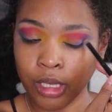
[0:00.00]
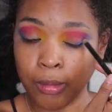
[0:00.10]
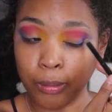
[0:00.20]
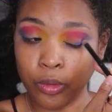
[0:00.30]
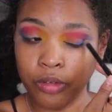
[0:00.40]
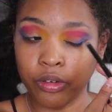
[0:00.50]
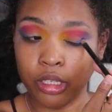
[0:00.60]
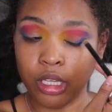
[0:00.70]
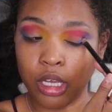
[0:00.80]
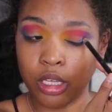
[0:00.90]
my
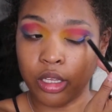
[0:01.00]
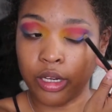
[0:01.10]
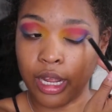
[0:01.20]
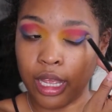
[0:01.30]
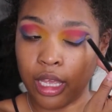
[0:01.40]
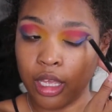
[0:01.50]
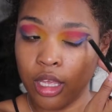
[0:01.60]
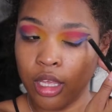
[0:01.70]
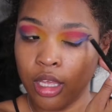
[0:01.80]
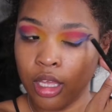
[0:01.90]
boyfriend the other day
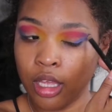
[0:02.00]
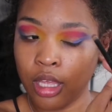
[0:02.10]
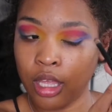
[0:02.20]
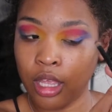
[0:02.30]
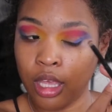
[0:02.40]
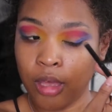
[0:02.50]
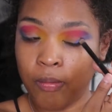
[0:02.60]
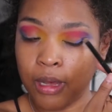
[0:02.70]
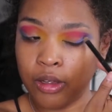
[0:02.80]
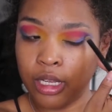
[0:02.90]

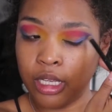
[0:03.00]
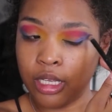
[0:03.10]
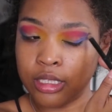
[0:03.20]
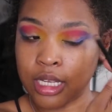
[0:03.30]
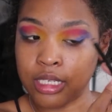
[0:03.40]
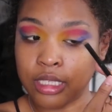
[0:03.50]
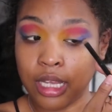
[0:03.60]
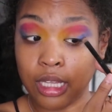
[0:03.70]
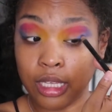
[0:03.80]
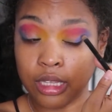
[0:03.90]
about it, because I just
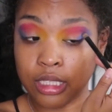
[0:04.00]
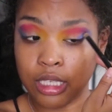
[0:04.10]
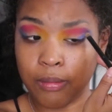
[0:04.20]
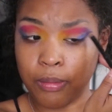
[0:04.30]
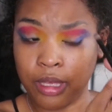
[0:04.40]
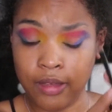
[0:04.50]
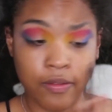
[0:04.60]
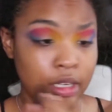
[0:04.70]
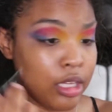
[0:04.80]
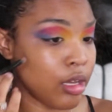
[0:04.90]
had like this
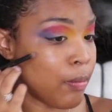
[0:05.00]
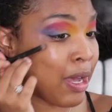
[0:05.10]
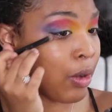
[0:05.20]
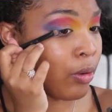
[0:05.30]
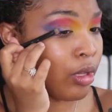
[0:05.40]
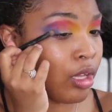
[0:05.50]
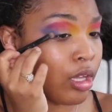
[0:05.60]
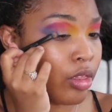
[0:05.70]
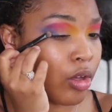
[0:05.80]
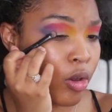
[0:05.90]
epiphany about
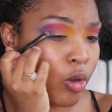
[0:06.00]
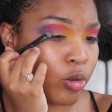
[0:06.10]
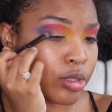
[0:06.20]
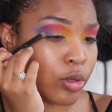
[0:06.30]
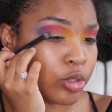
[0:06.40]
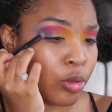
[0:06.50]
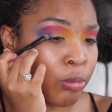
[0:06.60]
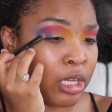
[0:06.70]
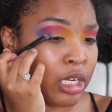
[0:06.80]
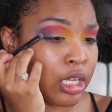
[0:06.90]
the whole social
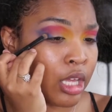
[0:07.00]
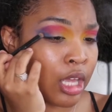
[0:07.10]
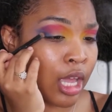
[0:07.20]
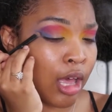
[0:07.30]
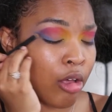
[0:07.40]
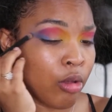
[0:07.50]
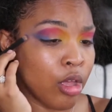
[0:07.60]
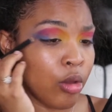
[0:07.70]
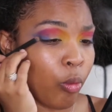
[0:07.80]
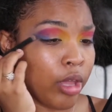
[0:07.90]
media and how
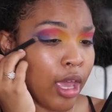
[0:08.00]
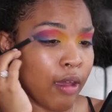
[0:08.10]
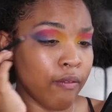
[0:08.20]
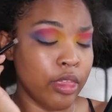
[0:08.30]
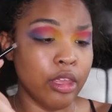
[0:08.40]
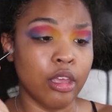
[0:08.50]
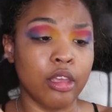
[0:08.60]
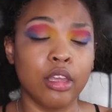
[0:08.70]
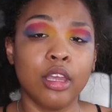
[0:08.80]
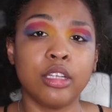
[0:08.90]
we have
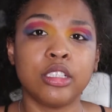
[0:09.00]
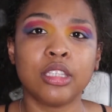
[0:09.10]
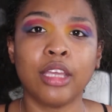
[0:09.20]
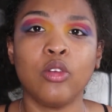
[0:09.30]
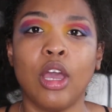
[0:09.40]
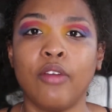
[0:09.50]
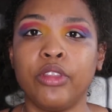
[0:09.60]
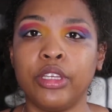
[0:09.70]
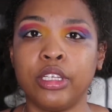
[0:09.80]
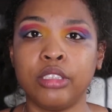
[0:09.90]
just like you have
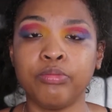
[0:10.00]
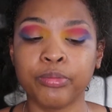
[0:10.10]
the